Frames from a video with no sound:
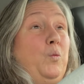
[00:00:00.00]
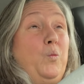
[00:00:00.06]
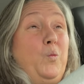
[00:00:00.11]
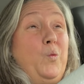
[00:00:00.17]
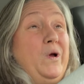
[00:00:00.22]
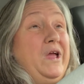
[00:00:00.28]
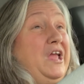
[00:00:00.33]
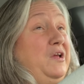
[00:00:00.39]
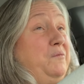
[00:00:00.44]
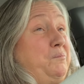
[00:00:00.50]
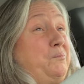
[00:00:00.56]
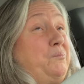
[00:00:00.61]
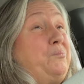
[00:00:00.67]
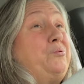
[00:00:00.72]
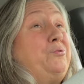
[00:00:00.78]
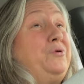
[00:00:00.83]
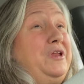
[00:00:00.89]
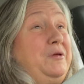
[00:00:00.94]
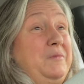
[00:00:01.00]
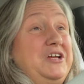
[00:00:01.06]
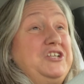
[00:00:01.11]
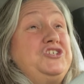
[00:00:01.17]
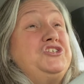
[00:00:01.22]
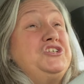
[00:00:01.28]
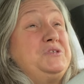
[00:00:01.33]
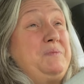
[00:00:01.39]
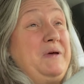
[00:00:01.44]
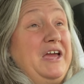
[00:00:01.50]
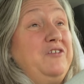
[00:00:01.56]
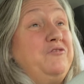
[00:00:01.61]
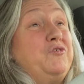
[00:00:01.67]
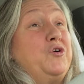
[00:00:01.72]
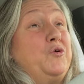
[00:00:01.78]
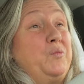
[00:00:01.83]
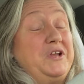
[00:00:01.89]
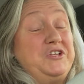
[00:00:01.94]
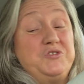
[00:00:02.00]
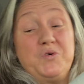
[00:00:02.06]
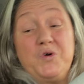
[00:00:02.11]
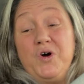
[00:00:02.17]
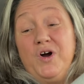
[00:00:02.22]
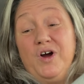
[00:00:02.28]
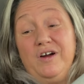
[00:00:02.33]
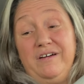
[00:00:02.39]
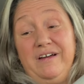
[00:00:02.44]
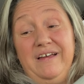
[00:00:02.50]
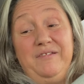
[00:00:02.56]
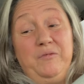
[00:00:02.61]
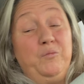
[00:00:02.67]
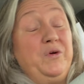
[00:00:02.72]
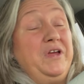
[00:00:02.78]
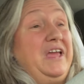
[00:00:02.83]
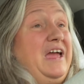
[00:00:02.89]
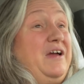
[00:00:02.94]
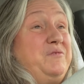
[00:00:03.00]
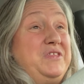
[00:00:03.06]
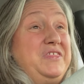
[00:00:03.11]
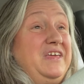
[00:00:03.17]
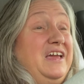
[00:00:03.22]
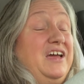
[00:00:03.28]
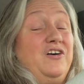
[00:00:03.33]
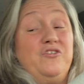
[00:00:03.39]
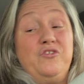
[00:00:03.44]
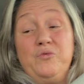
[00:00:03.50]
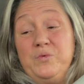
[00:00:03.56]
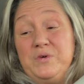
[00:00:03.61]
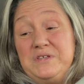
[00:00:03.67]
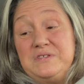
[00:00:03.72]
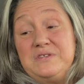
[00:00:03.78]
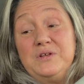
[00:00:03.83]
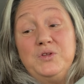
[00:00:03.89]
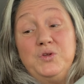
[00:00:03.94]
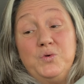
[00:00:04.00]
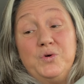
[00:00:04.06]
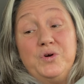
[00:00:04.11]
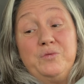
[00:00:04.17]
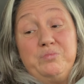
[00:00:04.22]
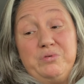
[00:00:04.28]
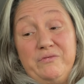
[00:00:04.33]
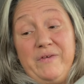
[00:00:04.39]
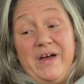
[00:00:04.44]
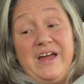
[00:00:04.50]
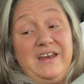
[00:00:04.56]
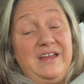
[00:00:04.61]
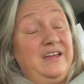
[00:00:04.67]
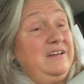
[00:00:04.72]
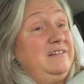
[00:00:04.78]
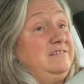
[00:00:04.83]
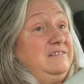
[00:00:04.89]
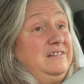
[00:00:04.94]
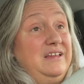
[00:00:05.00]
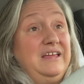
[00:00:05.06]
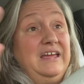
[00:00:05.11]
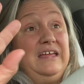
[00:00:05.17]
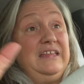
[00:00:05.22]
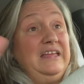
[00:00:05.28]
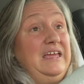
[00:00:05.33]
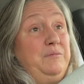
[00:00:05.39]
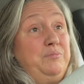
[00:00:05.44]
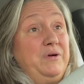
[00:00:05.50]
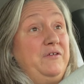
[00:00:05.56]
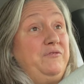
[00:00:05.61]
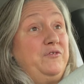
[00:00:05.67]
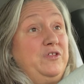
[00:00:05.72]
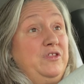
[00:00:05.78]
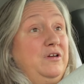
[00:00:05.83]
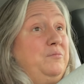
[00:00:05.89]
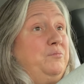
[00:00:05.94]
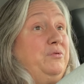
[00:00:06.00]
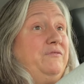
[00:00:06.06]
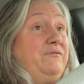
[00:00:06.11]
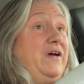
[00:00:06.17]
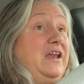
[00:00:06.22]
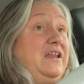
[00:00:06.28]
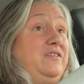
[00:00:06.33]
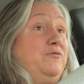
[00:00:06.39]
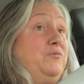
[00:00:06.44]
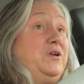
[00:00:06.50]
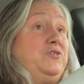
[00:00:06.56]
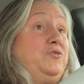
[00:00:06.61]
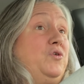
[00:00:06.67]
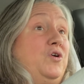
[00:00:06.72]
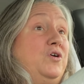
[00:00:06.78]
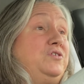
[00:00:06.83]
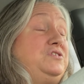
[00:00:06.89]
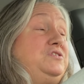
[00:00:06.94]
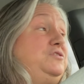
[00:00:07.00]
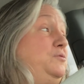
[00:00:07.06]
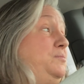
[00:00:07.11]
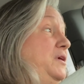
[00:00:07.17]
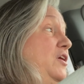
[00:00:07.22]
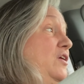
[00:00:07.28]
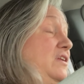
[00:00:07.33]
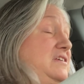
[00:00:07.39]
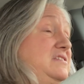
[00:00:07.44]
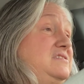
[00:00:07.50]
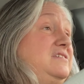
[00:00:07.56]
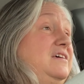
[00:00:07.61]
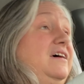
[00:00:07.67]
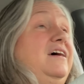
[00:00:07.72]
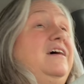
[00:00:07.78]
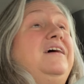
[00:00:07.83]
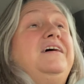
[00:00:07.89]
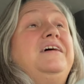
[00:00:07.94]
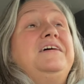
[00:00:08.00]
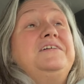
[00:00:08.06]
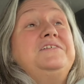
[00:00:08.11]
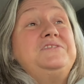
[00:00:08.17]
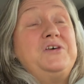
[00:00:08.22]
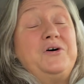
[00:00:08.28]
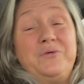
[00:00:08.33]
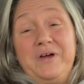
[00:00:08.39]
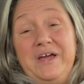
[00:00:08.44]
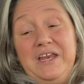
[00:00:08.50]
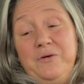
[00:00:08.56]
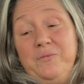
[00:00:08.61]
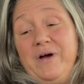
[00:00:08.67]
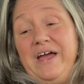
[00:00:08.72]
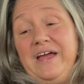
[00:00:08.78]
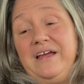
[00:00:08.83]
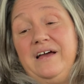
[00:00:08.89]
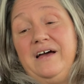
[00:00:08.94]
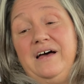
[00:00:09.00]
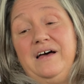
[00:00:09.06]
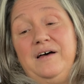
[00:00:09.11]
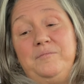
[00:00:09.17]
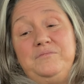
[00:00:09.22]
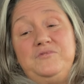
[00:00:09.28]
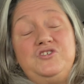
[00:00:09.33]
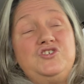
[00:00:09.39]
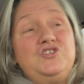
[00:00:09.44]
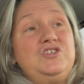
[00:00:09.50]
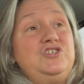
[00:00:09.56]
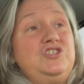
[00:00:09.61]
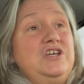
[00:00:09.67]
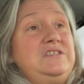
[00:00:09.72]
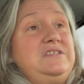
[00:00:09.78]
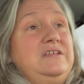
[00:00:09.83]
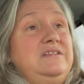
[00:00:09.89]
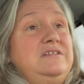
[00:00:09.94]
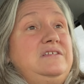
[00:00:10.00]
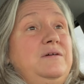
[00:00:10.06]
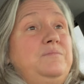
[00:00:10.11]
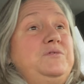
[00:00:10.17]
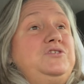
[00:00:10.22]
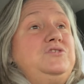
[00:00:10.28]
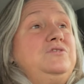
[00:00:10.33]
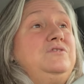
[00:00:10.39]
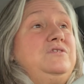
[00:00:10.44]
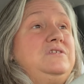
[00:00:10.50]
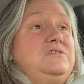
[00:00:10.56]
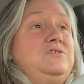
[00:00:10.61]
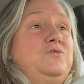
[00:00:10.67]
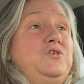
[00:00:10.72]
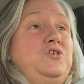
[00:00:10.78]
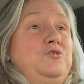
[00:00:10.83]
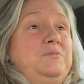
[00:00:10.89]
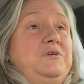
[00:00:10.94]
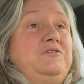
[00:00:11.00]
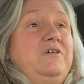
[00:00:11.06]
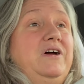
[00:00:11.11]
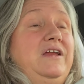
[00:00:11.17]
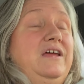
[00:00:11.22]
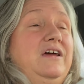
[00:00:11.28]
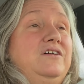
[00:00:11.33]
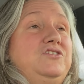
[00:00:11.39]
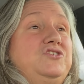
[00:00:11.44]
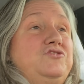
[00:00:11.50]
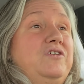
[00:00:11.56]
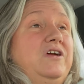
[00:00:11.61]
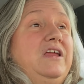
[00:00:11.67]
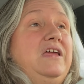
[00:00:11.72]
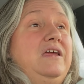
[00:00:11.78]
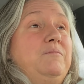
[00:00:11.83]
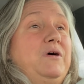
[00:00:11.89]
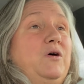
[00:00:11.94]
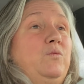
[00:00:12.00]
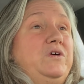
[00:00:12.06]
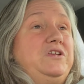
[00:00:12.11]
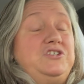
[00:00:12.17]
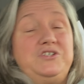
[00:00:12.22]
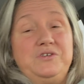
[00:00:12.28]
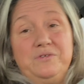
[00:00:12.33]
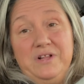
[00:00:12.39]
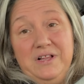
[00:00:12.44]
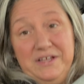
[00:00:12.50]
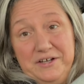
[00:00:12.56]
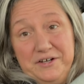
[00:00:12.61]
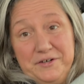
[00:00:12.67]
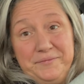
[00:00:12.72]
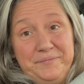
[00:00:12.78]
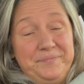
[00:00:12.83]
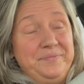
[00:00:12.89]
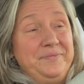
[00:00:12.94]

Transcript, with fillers: We pretty much just paid for a rental car and we everything else was the Lord providing. He prayed for the provided the rental car too to be honest. So anyway, um, just adjusting the temperature. It's so humid right now. I'm just trying to keep my windshield clear.